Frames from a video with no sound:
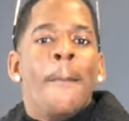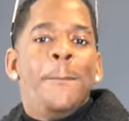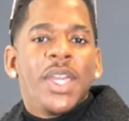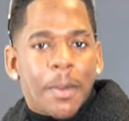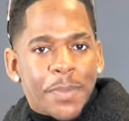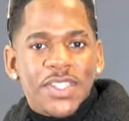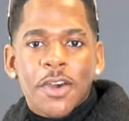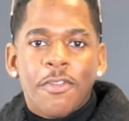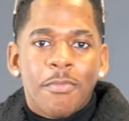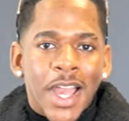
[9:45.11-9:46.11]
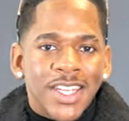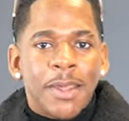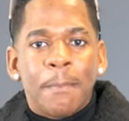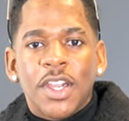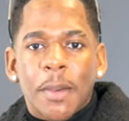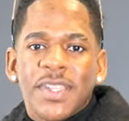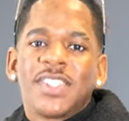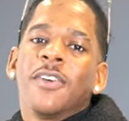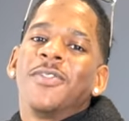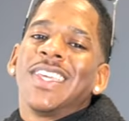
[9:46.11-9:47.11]
Big up yourself, man them, big up
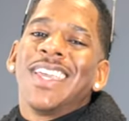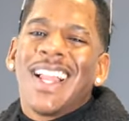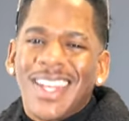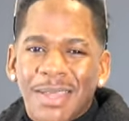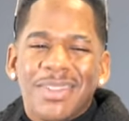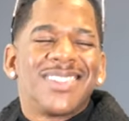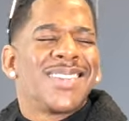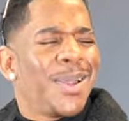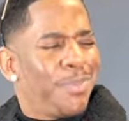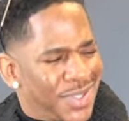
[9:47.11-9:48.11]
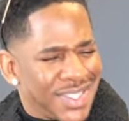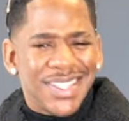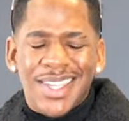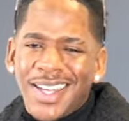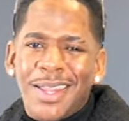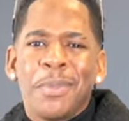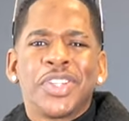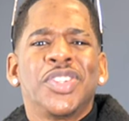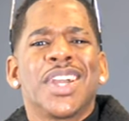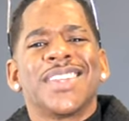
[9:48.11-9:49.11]
yourself, girl them, the type of girl them. Make
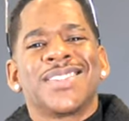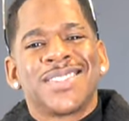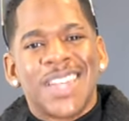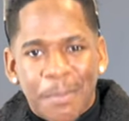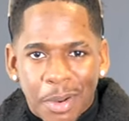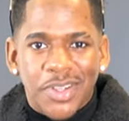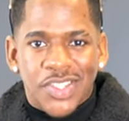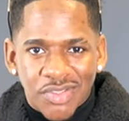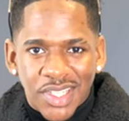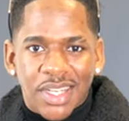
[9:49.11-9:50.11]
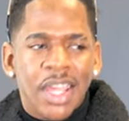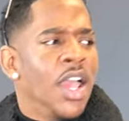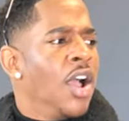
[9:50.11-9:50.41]
sure you guys tap up the screen.